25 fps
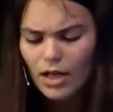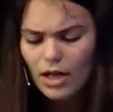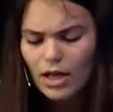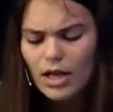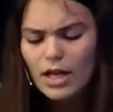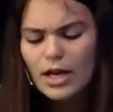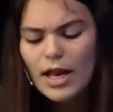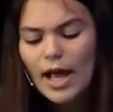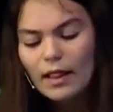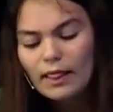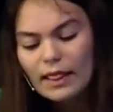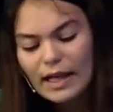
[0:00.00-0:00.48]

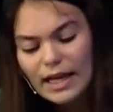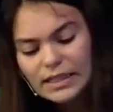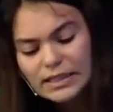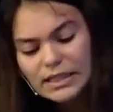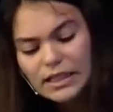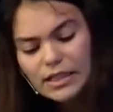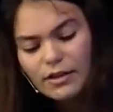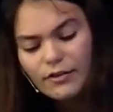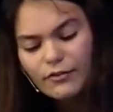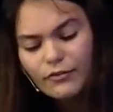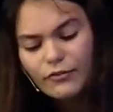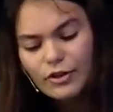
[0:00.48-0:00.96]
An
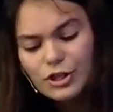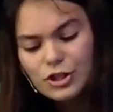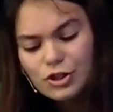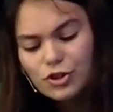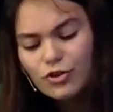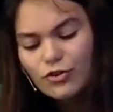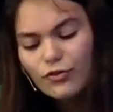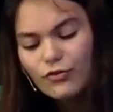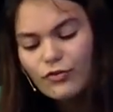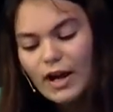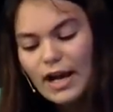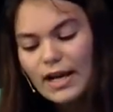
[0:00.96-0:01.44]
elected
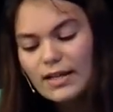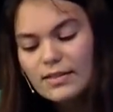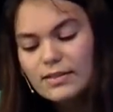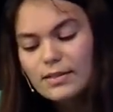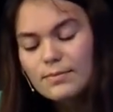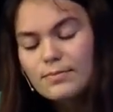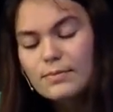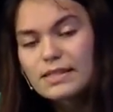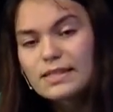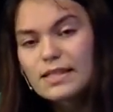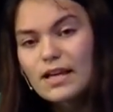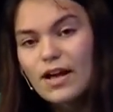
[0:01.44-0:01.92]
official finds
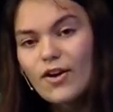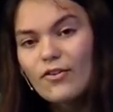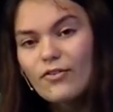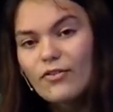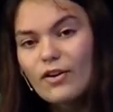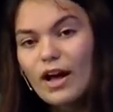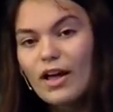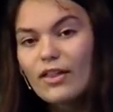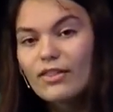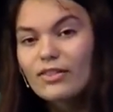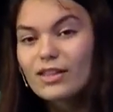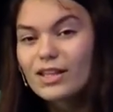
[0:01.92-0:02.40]
himself
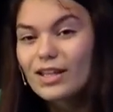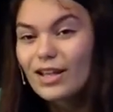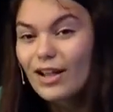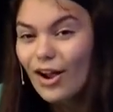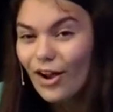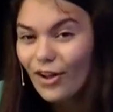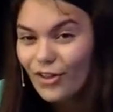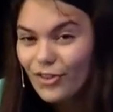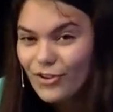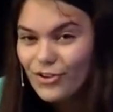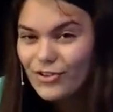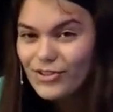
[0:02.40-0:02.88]
on the
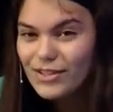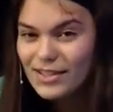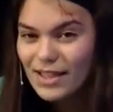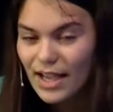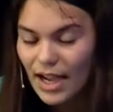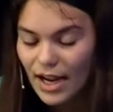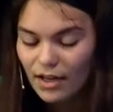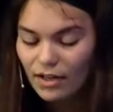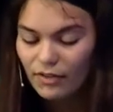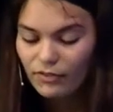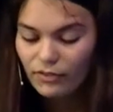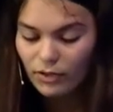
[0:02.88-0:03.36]
other
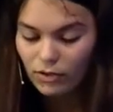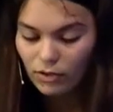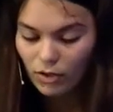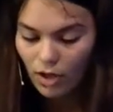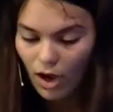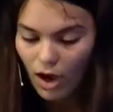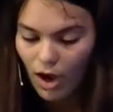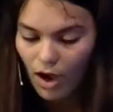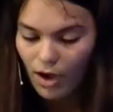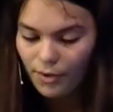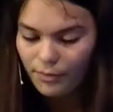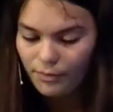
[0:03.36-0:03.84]
side of the
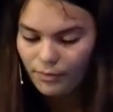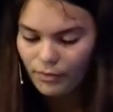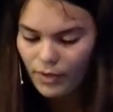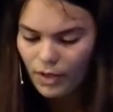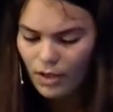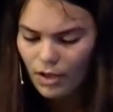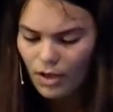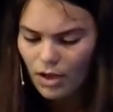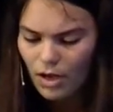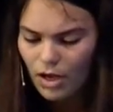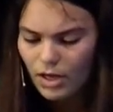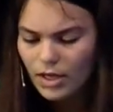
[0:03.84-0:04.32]
law.
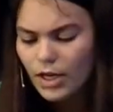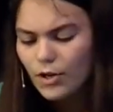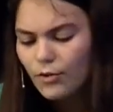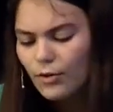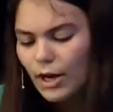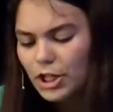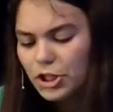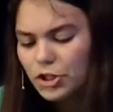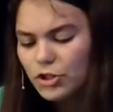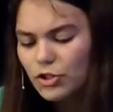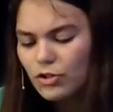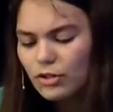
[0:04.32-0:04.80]
A
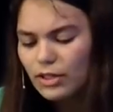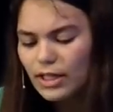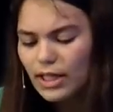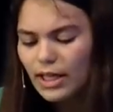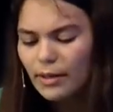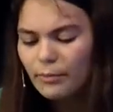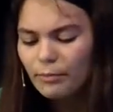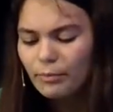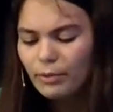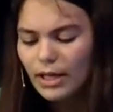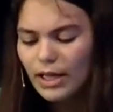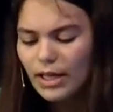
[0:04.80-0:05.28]
congressional
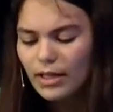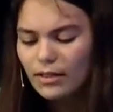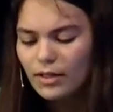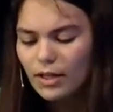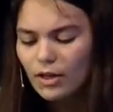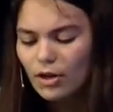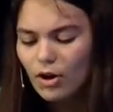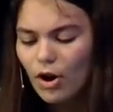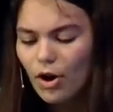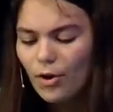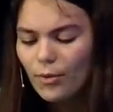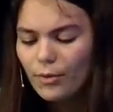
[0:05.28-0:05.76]
campaign
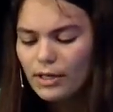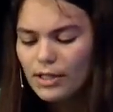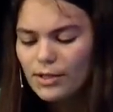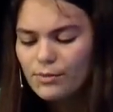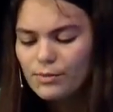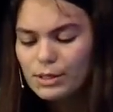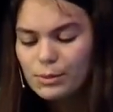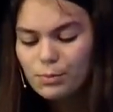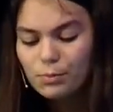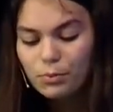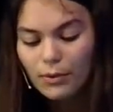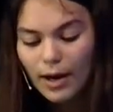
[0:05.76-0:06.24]
that already
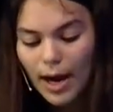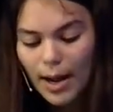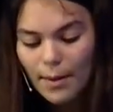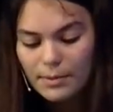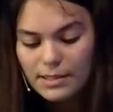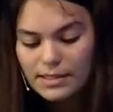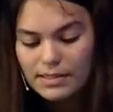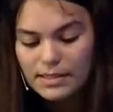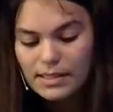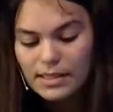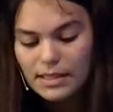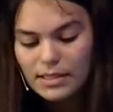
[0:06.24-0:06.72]
was
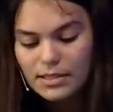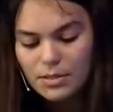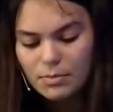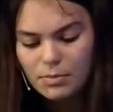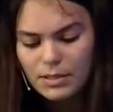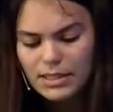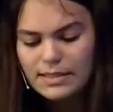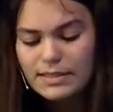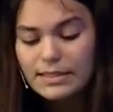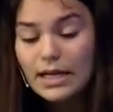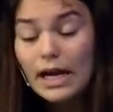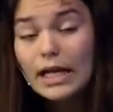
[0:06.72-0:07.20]
promising to
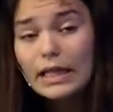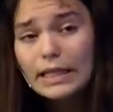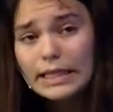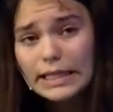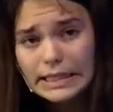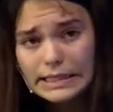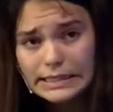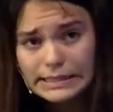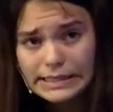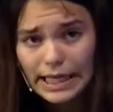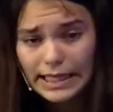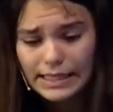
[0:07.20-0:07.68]
be tightly
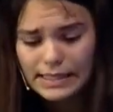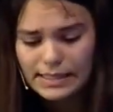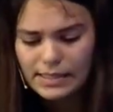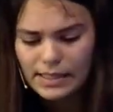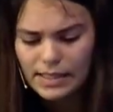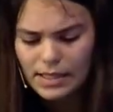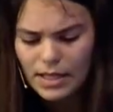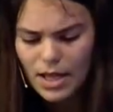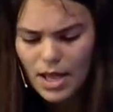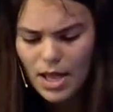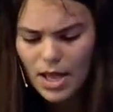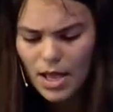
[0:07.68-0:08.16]

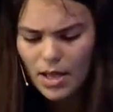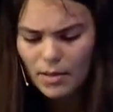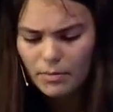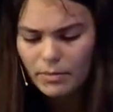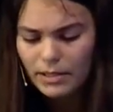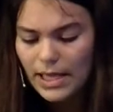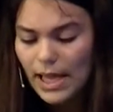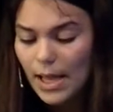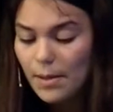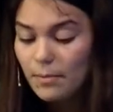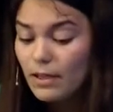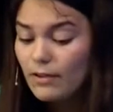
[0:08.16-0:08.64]
contested
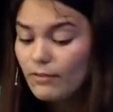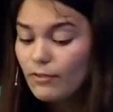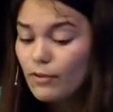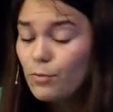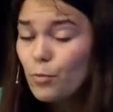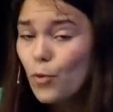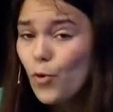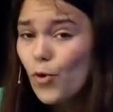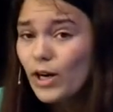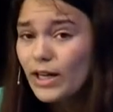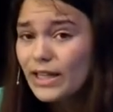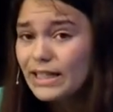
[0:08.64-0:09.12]
became even
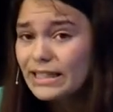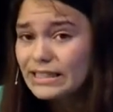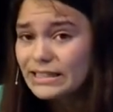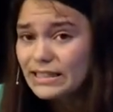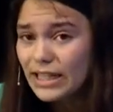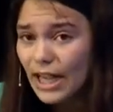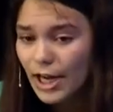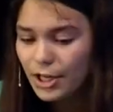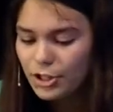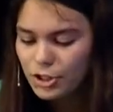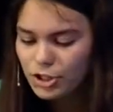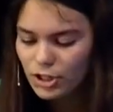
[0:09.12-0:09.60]
more
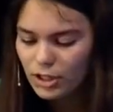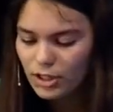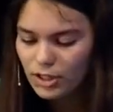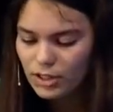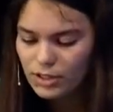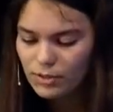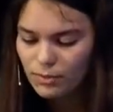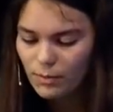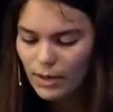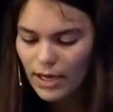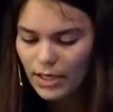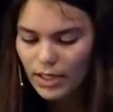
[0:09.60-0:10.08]

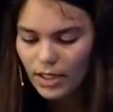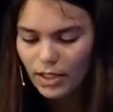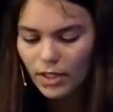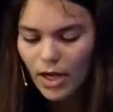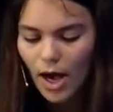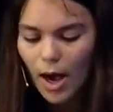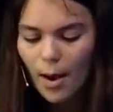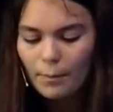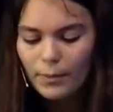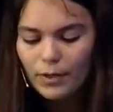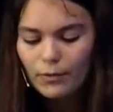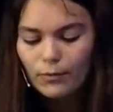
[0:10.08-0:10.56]
contentious when
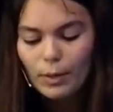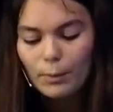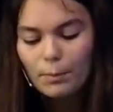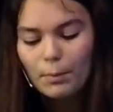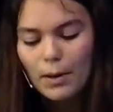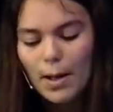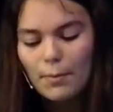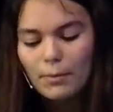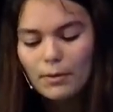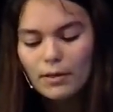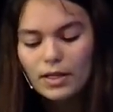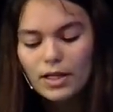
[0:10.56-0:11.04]
incumbent
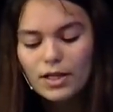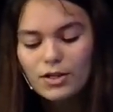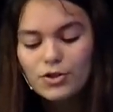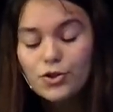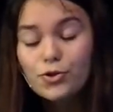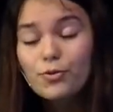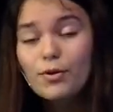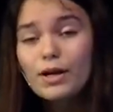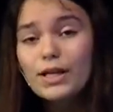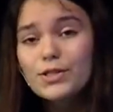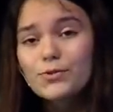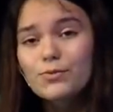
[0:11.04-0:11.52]
Republican
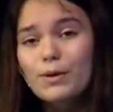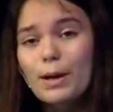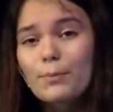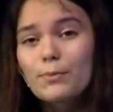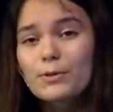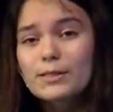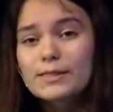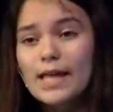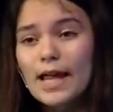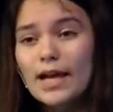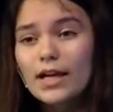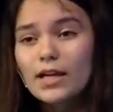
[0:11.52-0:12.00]
U.S.
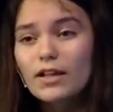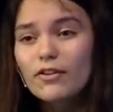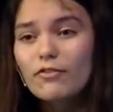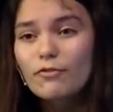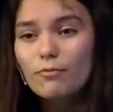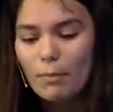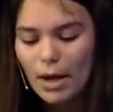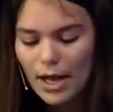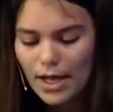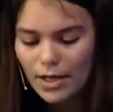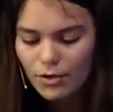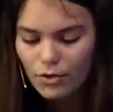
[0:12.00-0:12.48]
Representative
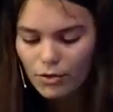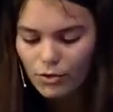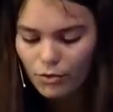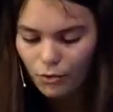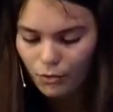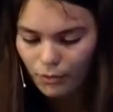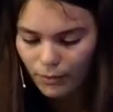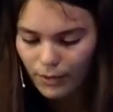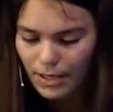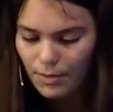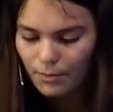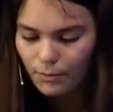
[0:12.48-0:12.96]
Michael
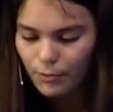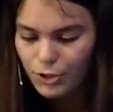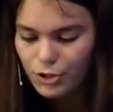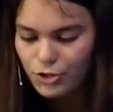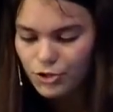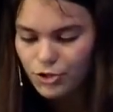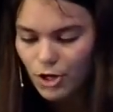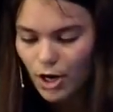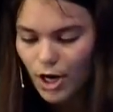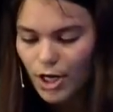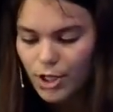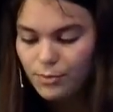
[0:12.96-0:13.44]
Grimm was
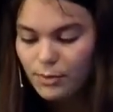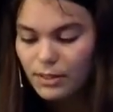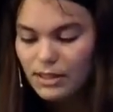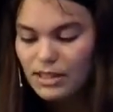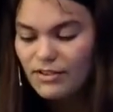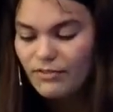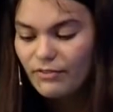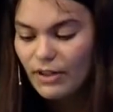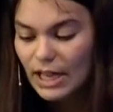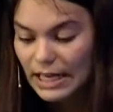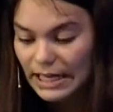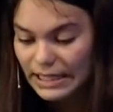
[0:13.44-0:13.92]
charged with
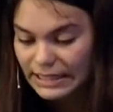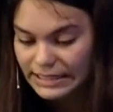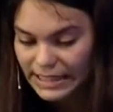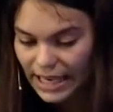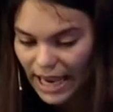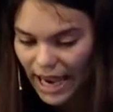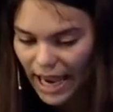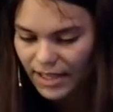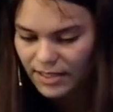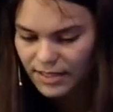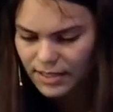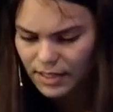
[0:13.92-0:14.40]
evading
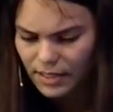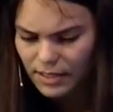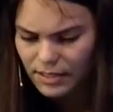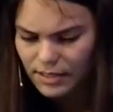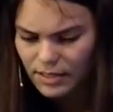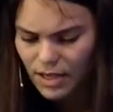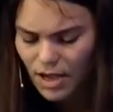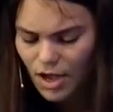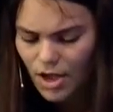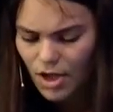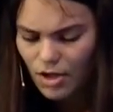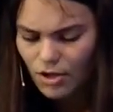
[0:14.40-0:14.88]
taxes,
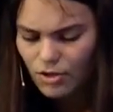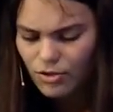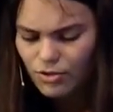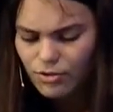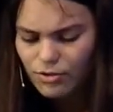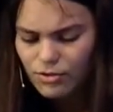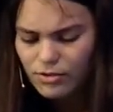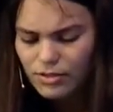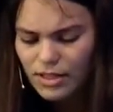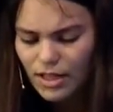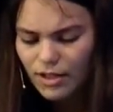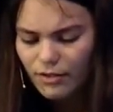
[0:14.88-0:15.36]

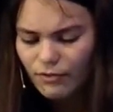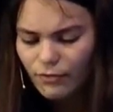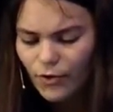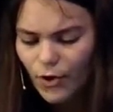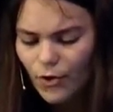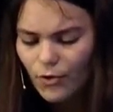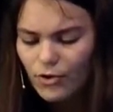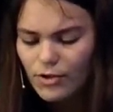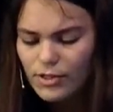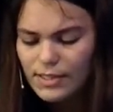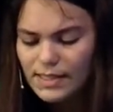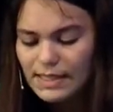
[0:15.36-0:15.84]
news that
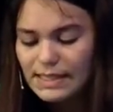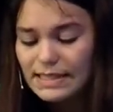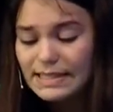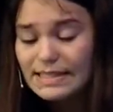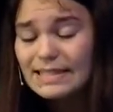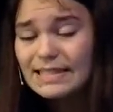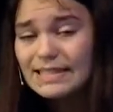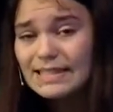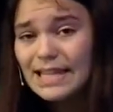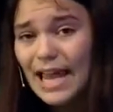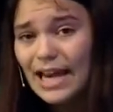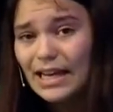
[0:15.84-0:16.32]
voters in his
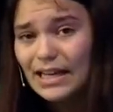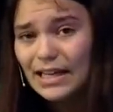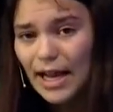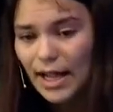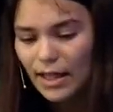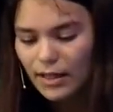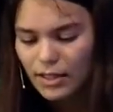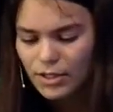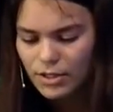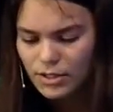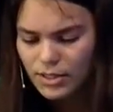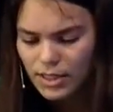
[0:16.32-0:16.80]
Staten
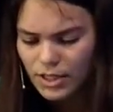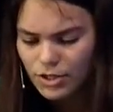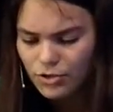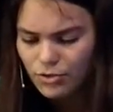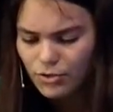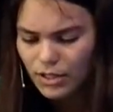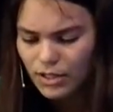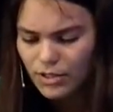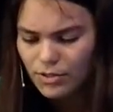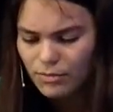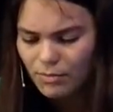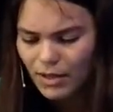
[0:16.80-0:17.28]
Island
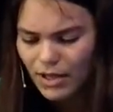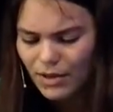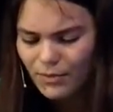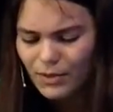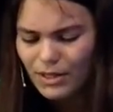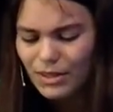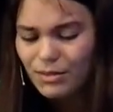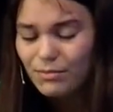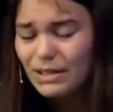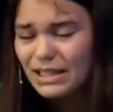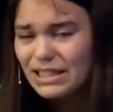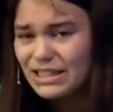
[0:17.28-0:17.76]
district met
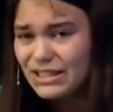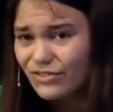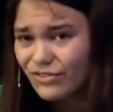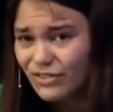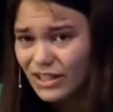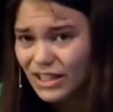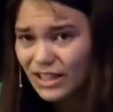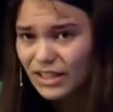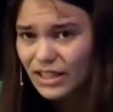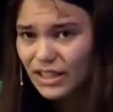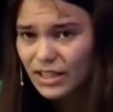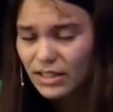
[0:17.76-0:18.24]
with mixed
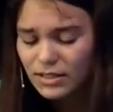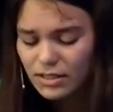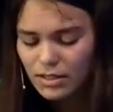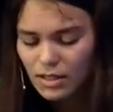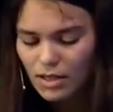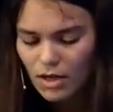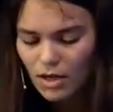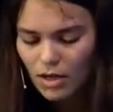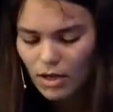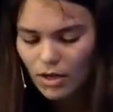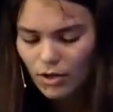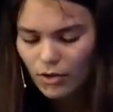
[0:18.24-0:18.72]
feelings.
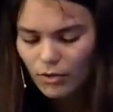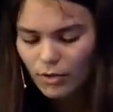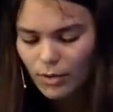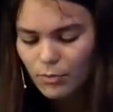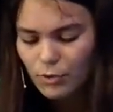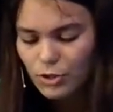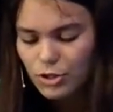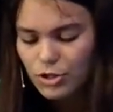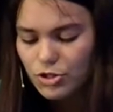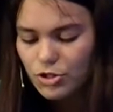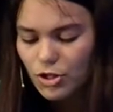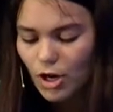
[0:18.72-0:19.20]
Grimm
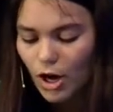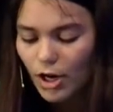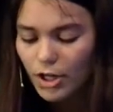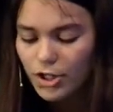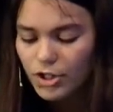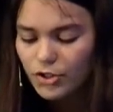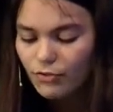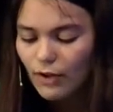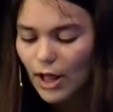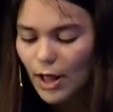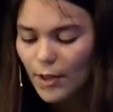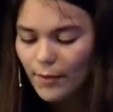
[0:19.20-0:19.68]
was
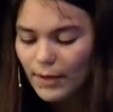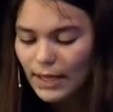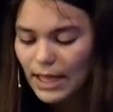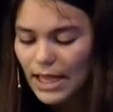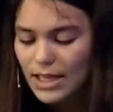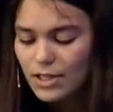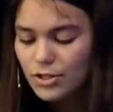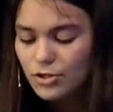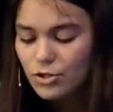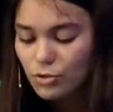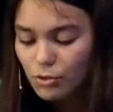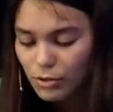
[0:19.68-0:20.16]
charged following
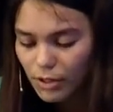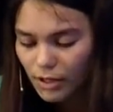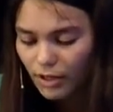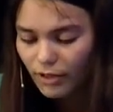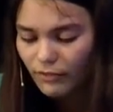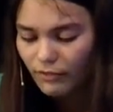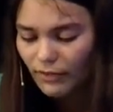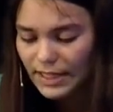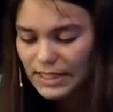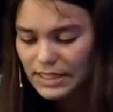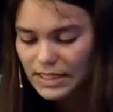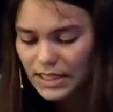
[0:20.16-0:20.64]
a 2-year
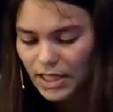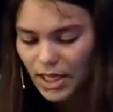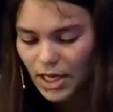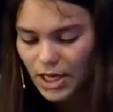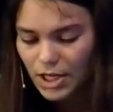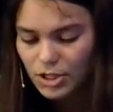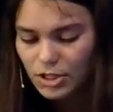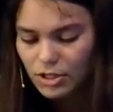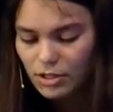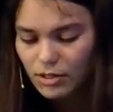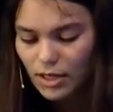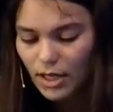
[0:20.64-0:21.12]

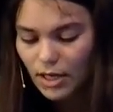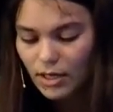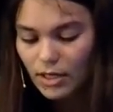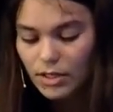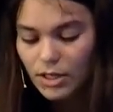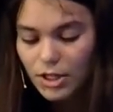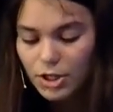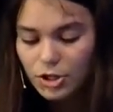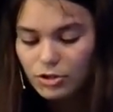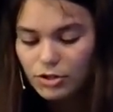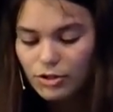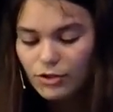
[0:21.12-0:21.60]
investigation that
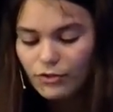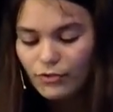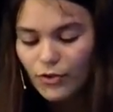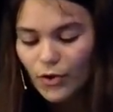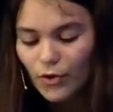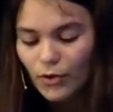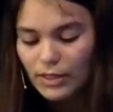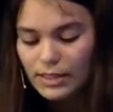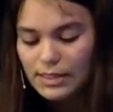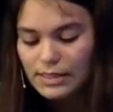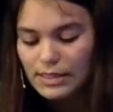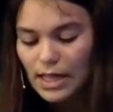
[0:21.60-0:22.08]
initially
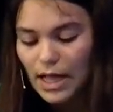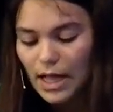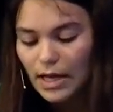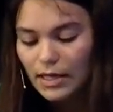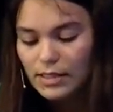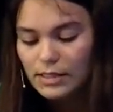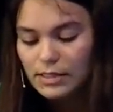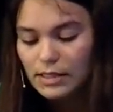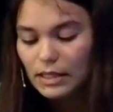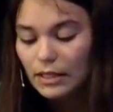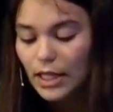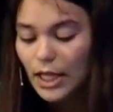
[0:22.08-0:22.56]
focused on
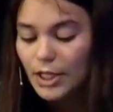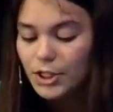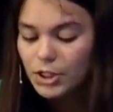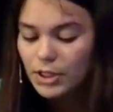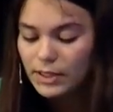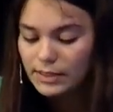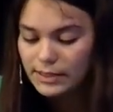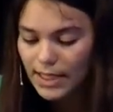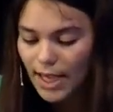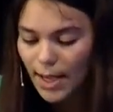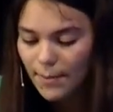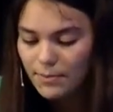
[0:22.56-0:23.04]
his alleged
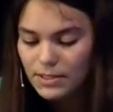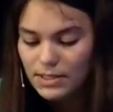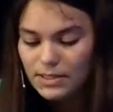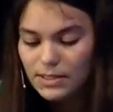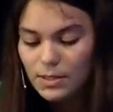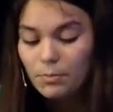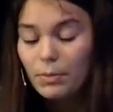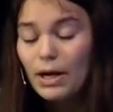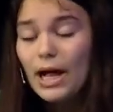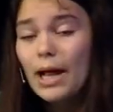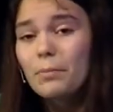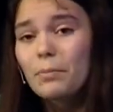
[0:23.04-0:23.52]
attempts
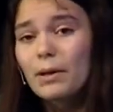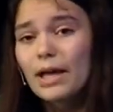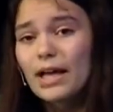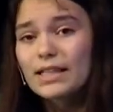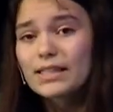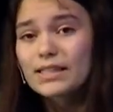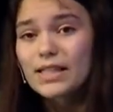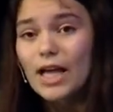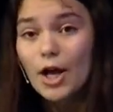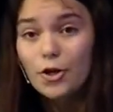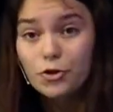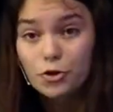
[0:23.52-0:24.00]
to
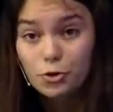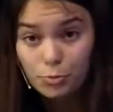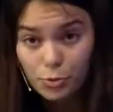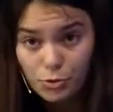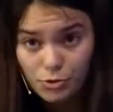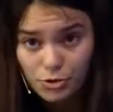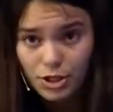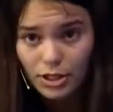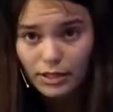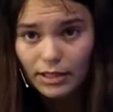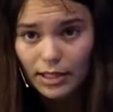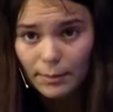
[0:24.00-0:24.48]
bypass
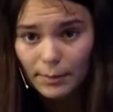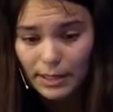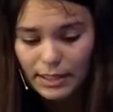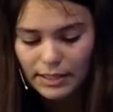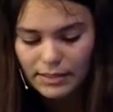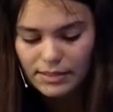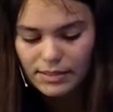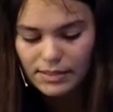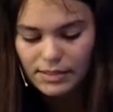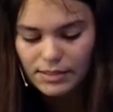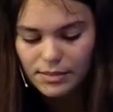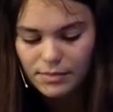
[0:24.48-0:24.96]
contribution
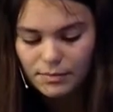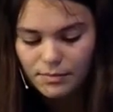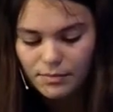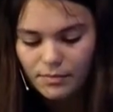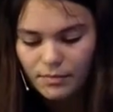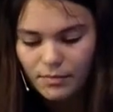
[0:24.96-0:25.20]
limits.